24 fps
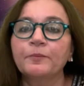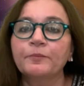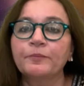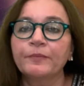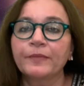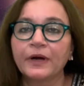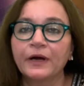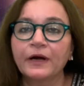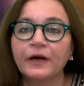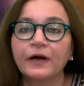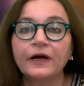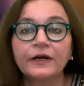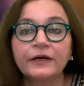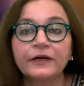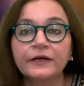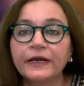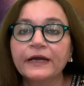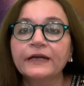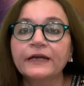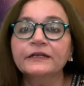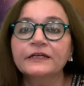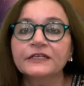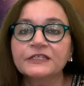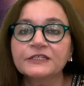
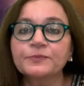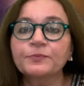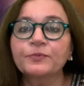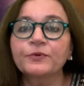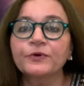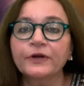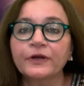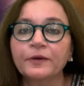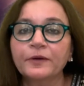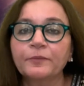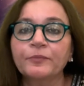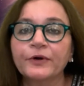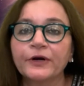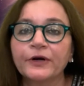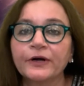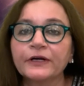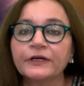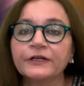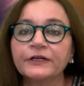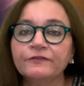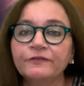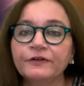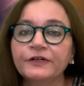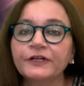
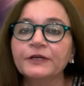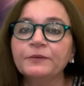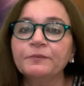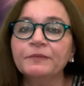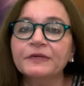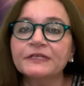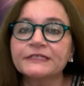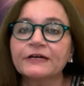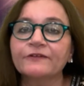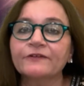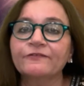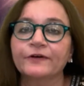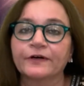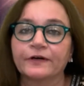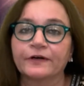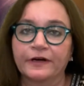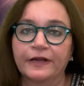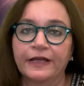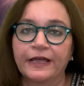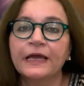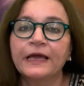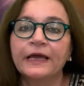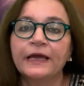productivity may suffer.